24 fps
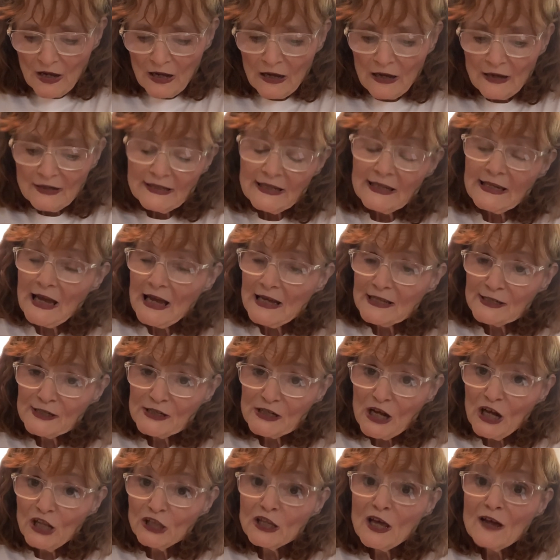he cast
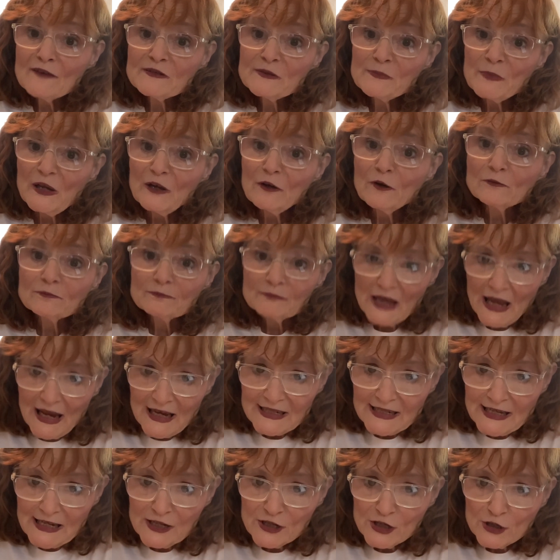a love spell
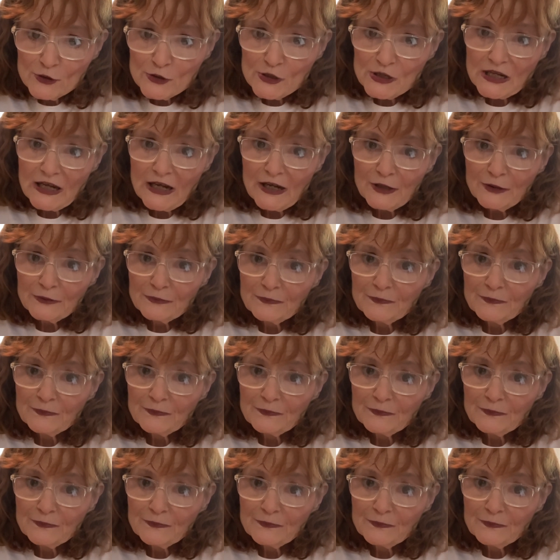18 years ago.